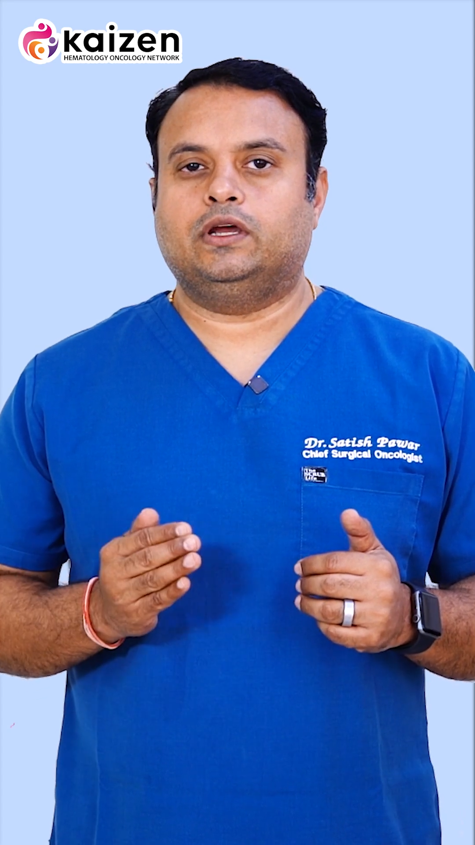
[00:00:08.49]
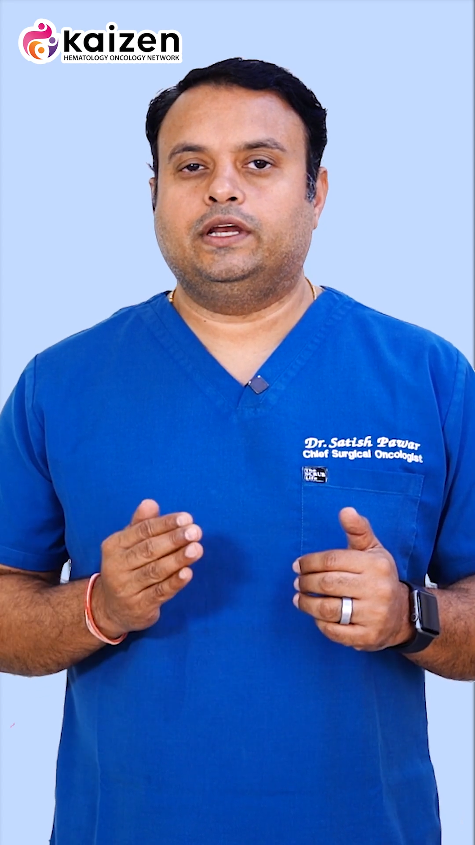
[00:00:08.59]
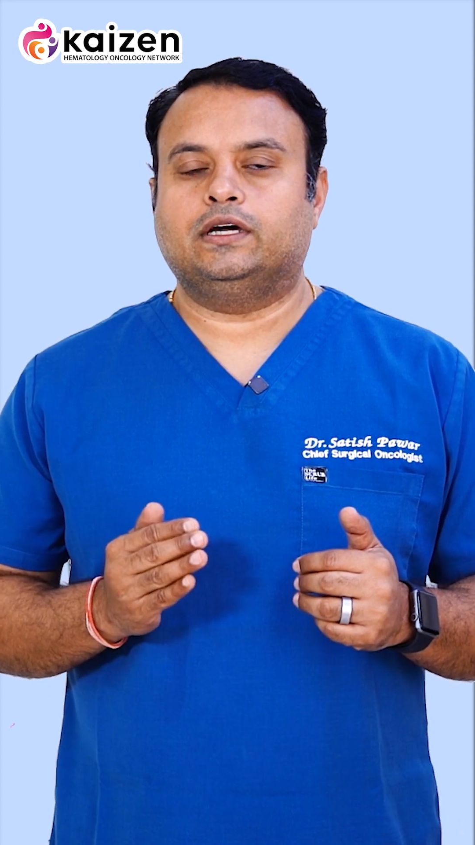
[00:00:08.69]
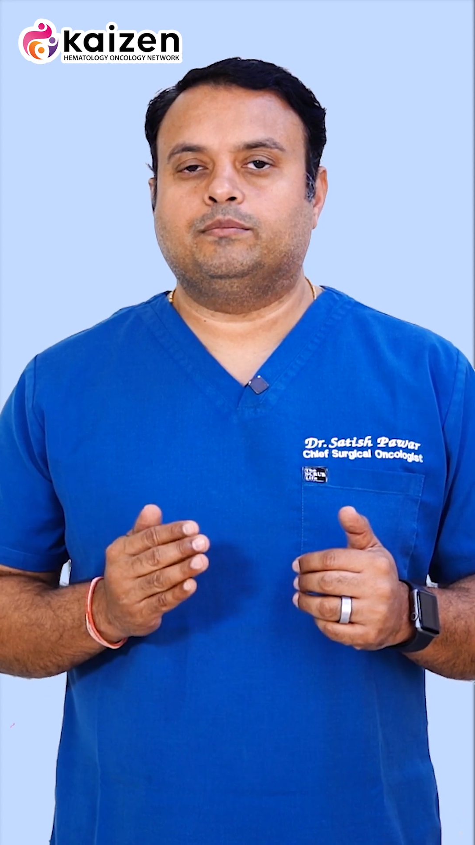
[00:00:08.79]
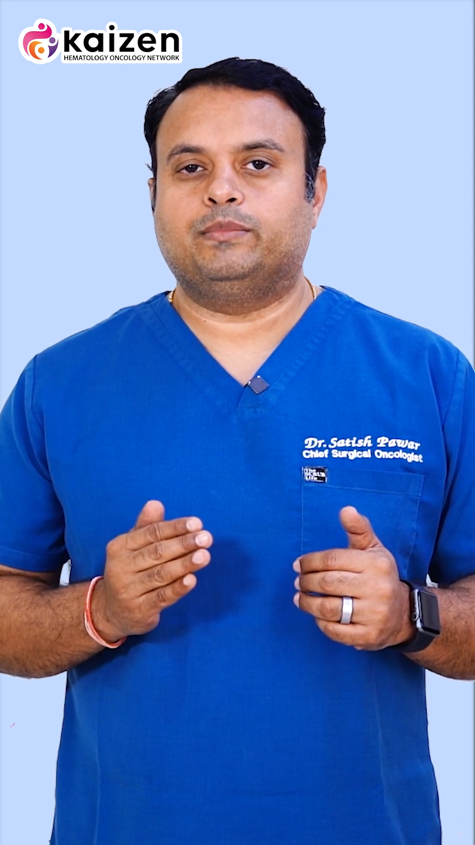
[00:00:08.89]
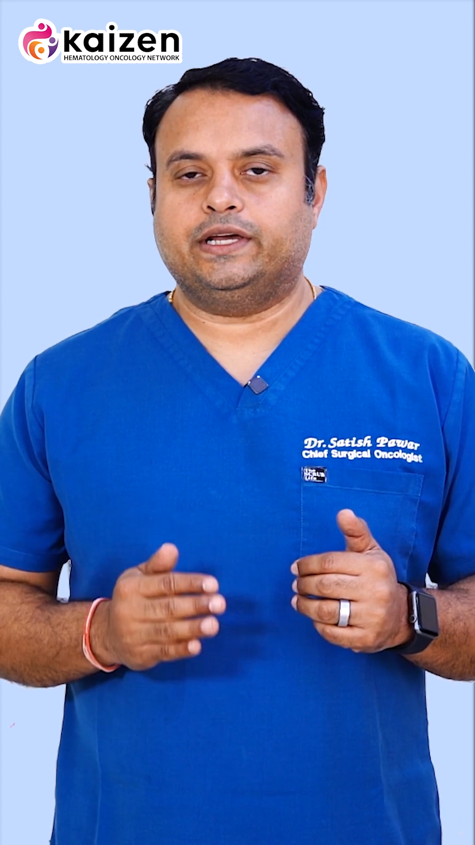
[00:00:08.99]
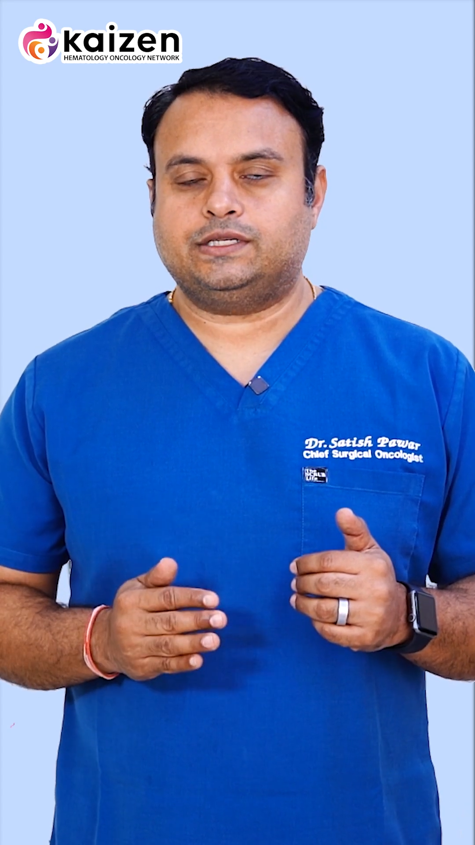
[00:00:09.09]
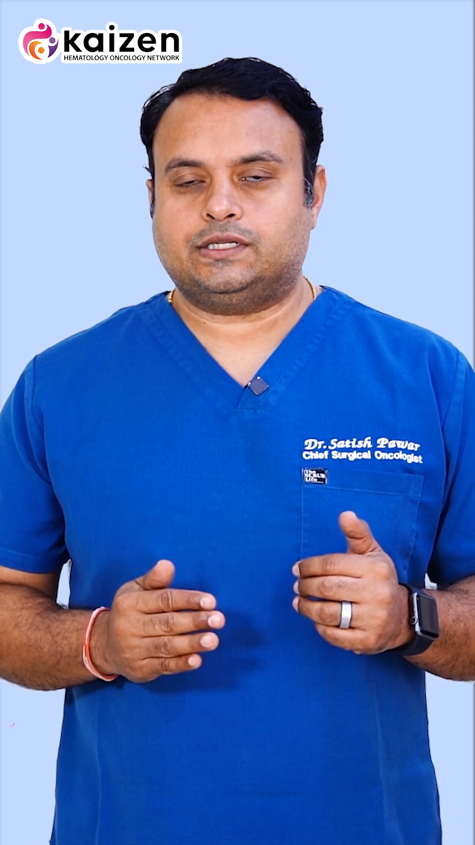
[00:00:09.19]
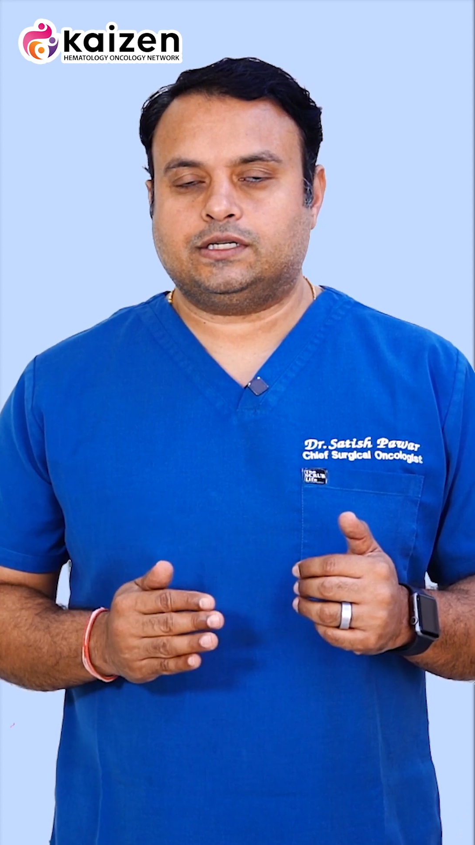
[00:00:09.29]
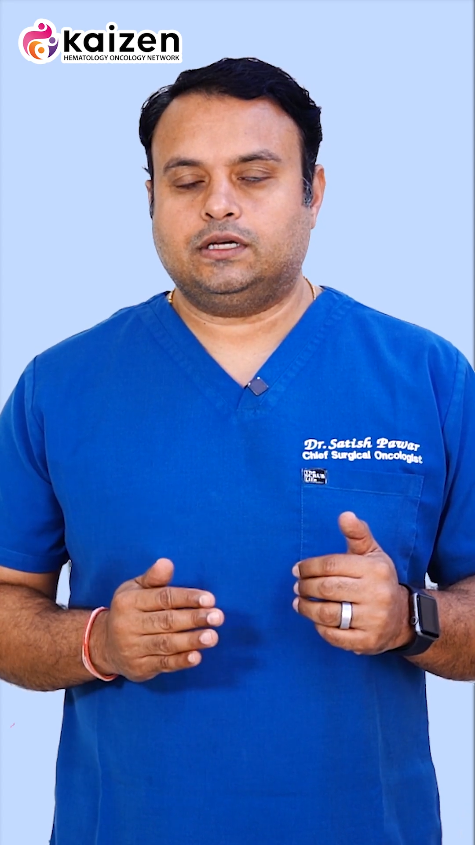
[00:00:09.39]
in her
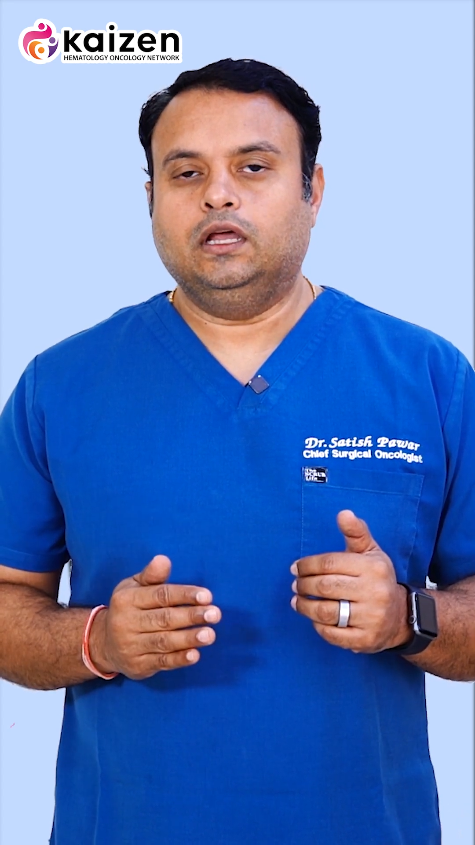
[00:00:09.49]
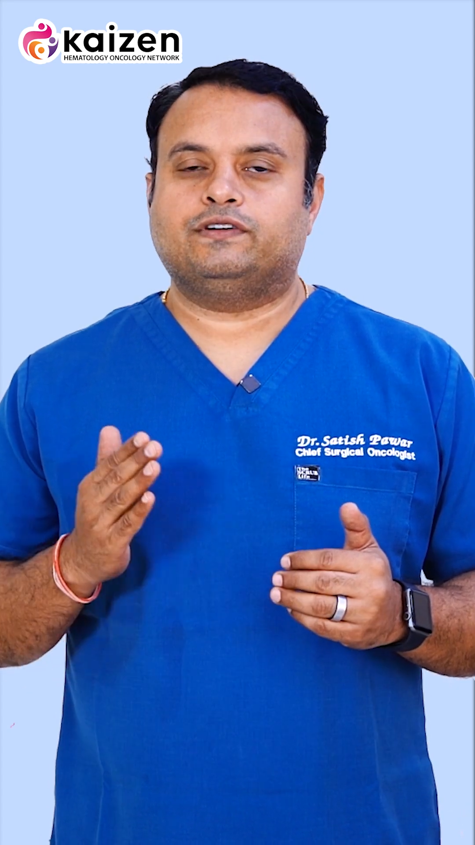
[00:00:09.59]
breast,